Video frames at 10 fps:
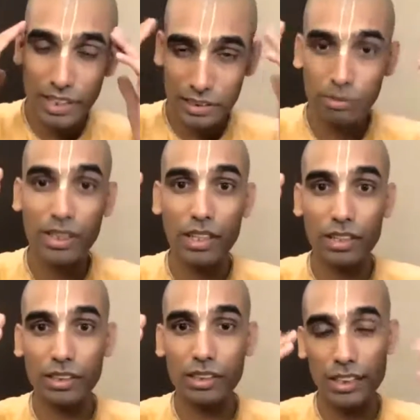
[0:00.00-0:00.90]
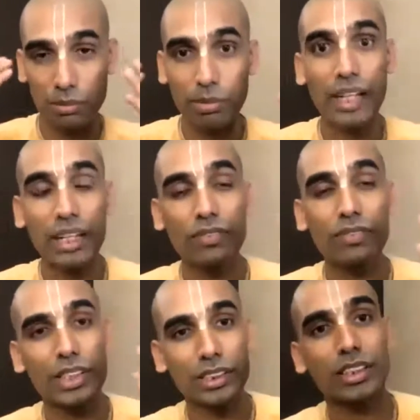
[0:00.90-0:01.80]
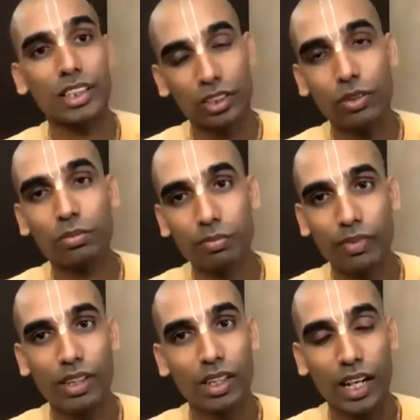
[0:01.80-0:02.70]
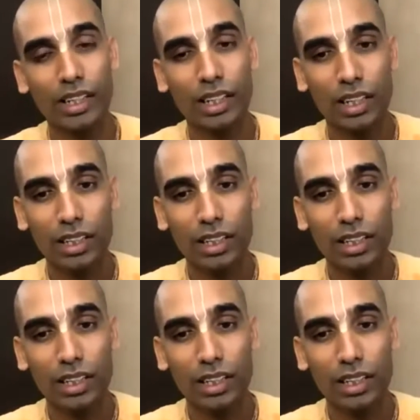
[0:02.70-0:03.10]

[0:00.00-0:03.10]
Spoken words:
has some intelligence, has some identification, ego, right?